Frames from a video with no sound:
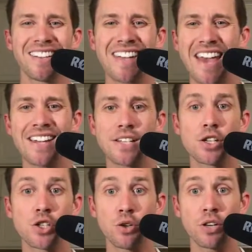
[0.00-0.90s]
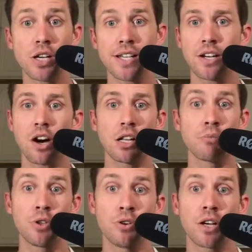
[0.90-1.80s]
Tanks and Zookas, I call
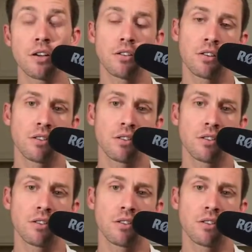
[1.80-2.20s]
them Tuka.